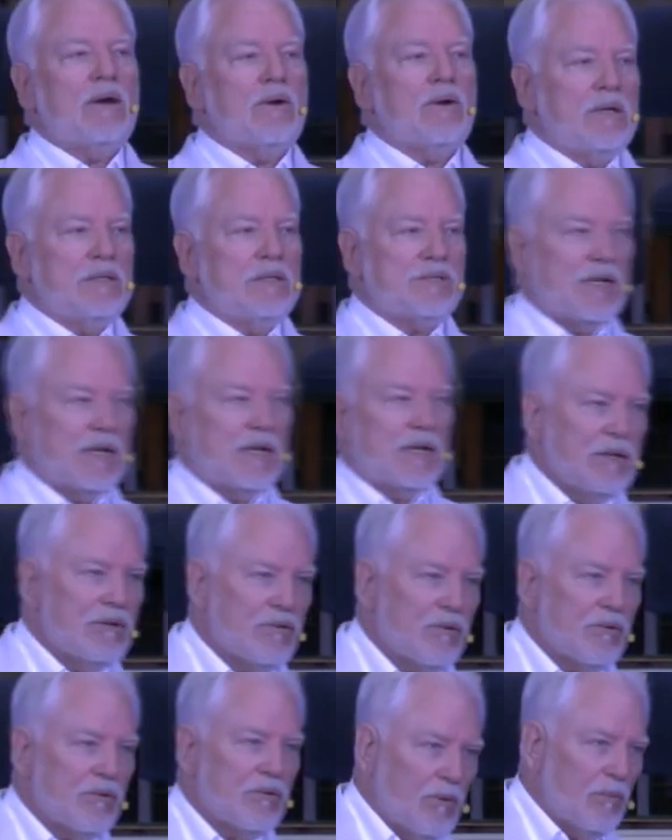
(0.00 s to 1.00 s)
does it
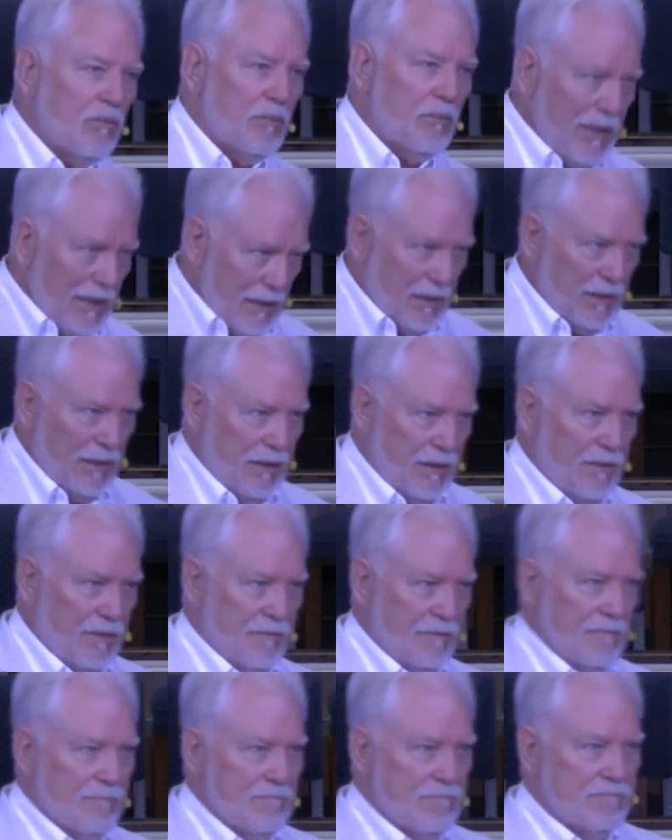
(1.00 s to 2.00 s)
control me?
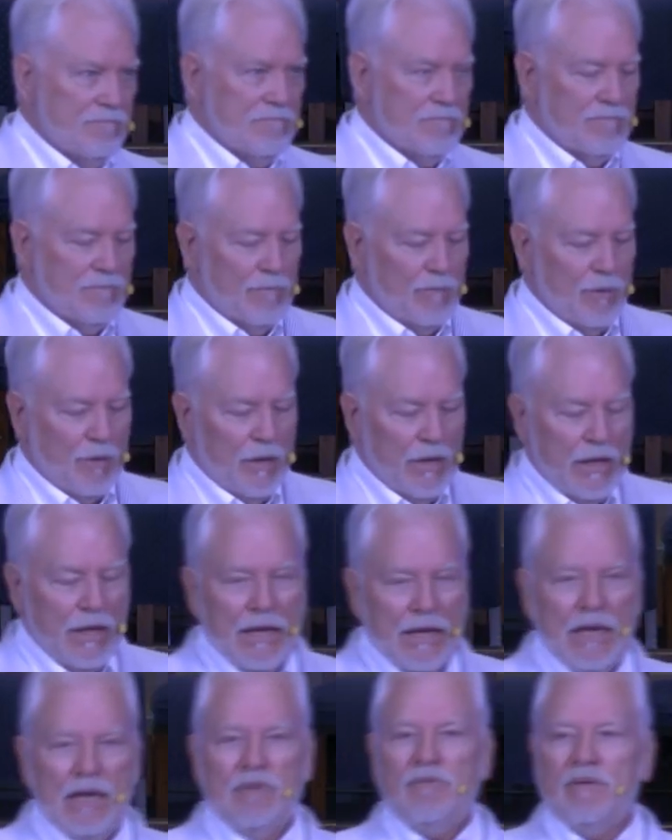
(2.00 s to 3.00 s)

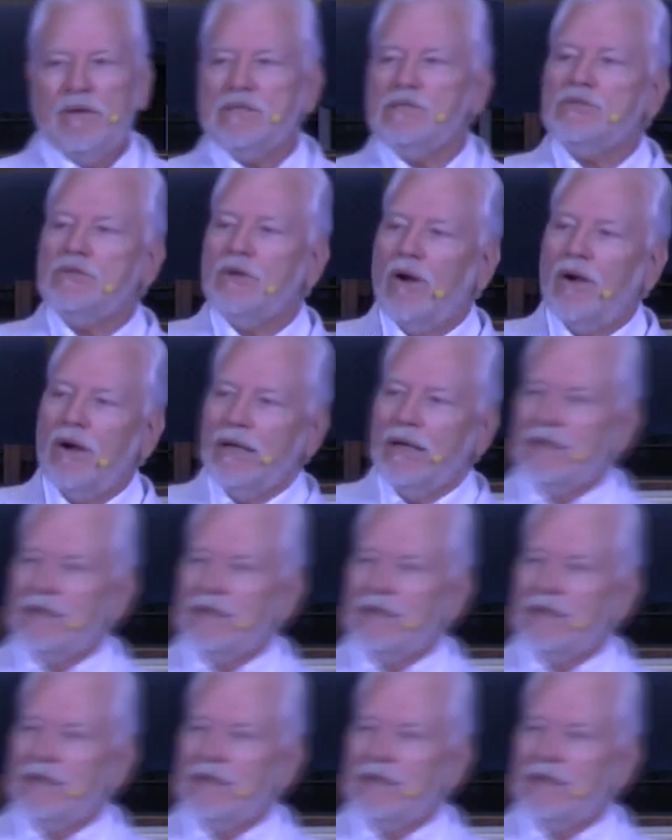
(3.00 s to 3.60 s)
If it's starting